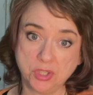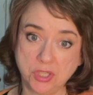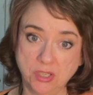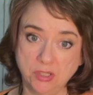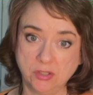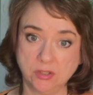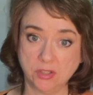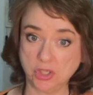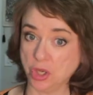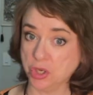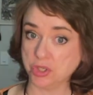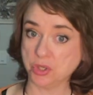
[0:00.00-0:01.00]
it as
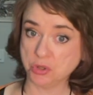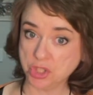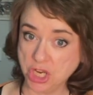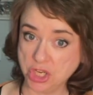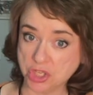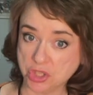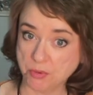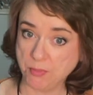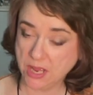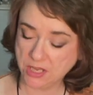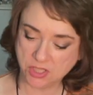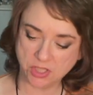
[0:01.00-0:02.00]
long as no changes are
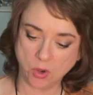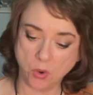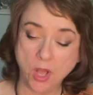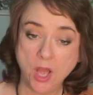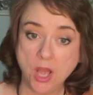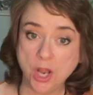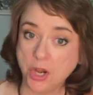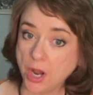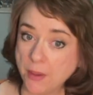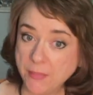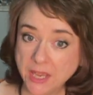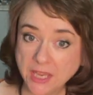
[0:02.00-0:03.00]
made. So, not
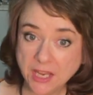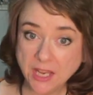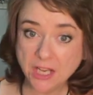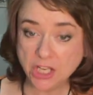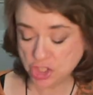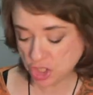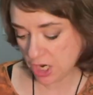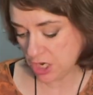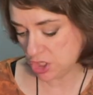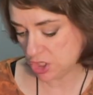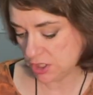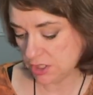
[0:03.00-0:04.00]
making any
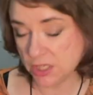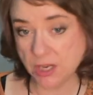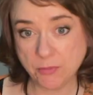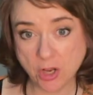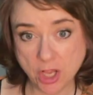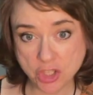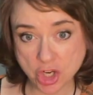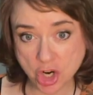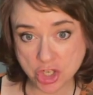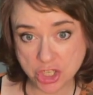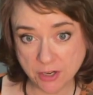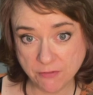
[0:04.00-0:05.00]
changes, and I'm not
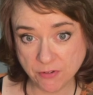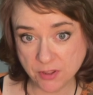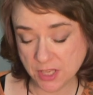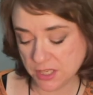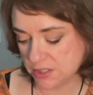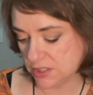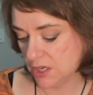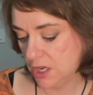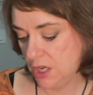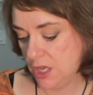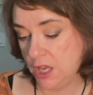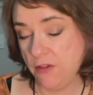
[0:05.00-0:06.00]
charging for this.
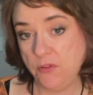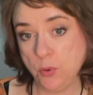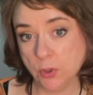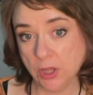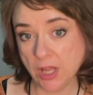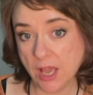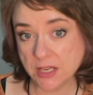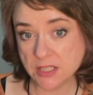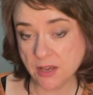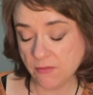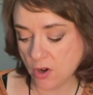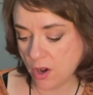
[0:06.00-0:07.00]
If you would like to
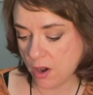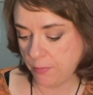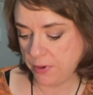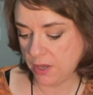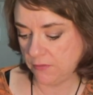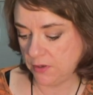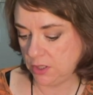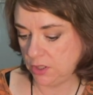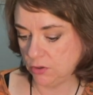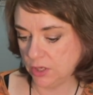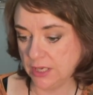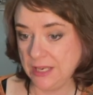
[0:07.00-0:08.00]
have a copy of it, you
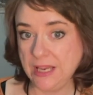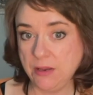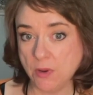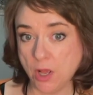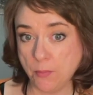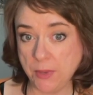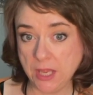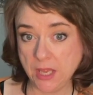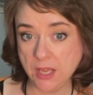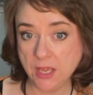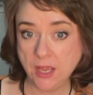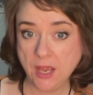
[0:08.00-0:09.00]
can email
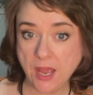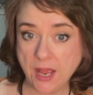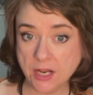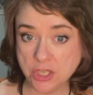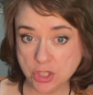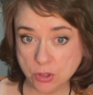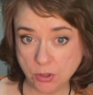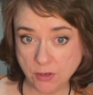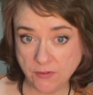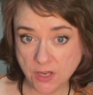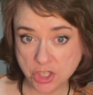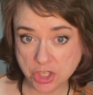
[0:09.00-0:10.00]
me at
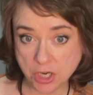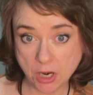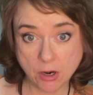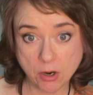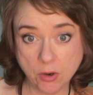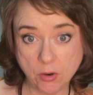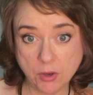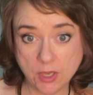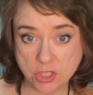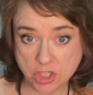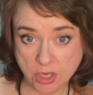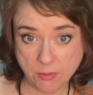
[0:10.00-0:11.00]
intuitiveedgetarot at
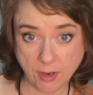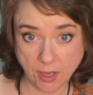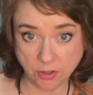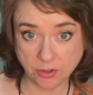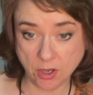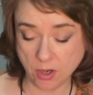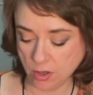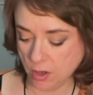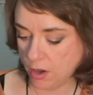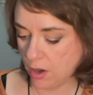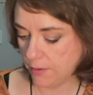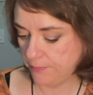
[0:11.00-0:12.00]

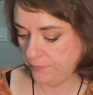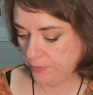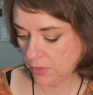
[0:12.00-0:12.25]
gmail.com